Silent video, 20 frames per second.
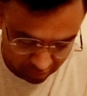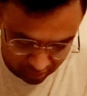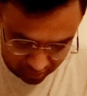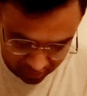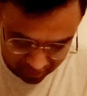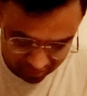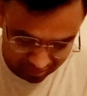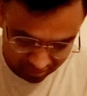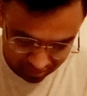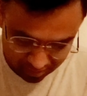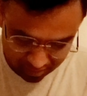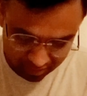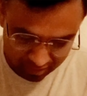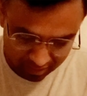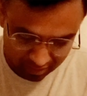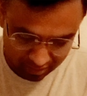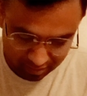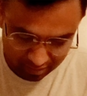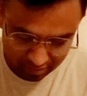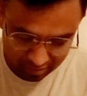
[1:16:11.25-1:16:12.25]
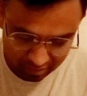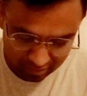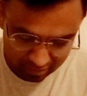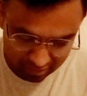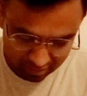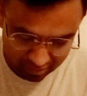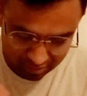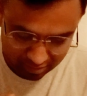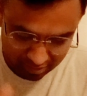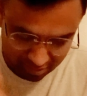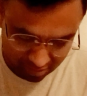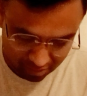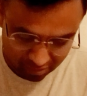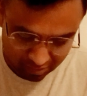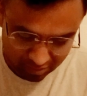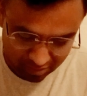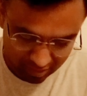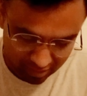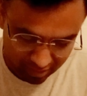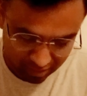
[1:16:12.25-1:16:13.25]
like circle, cross
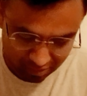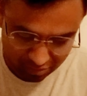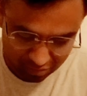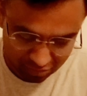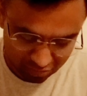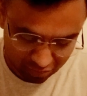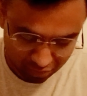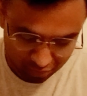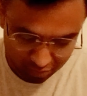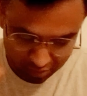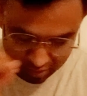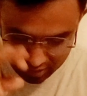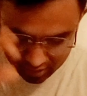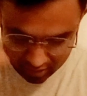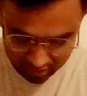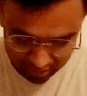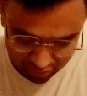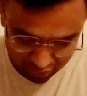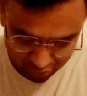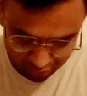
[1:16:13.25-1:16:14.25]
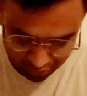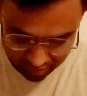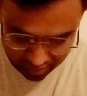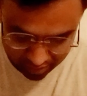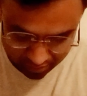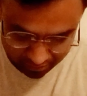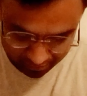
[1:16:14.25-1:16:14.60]
line, zone in square.